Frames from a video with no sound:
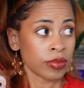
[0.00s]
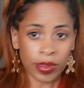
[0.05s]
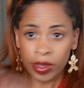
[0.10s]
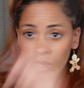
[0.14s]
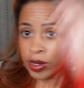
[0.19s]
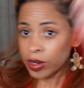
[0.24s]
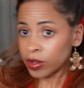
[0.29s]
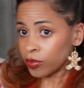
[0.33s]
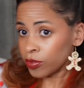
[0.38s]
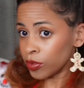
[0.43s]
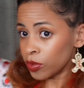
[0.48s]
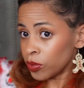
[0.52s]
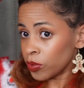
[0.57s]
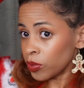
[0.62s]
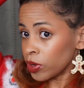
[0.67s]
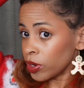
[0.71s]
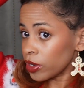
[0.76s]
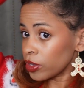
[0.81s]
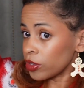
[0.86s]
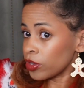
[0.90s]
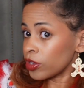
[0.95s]
And if you
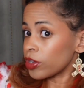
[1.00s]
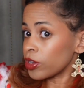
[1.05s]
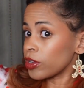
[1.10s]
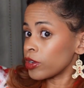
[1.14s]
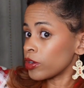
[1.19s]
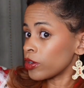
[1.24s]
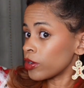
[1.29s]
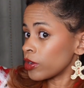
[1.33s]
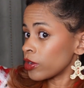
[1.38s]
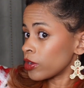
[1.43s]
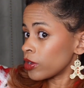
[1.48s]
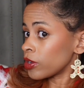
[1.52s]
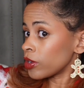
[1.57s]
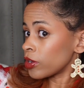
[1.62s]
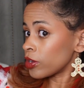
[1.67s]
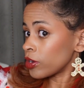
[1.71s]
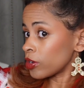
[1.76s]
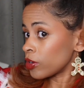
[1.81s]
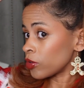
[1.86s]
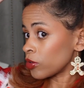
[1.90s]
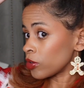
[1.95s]
want, you can
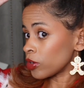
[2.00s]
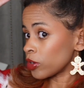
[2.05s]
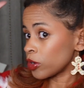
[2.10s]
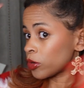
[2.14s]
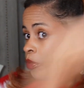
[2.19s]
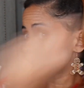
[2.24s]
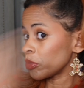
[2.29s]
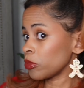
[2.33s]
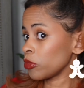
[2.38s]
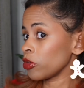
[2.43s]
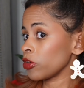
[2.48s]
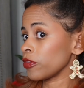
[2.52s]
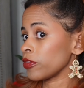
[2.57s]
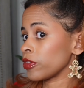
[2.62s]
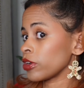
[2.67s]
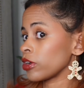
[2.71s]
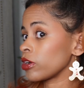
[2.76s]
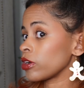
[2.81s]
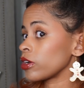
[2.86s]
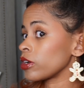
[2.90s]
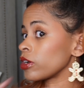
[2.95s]
do a little bit more of a
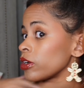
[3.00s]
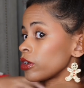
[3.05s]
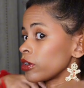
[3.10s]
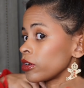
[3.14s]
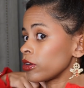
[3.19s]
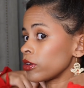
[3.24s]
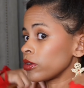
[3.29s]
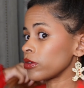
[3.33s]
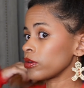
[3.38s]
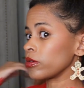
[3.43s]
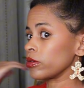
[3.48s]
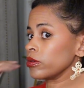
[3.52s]
curl.